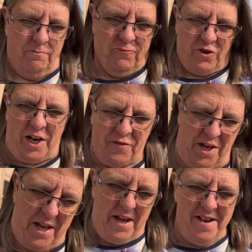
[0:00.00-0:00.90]

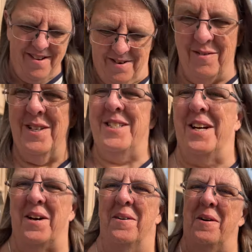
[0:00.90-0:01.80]
driving here was
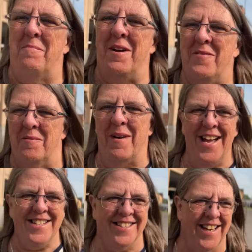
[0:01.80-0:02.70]
a bit of a
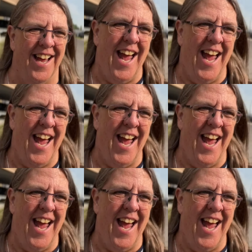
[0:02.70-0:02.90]
mess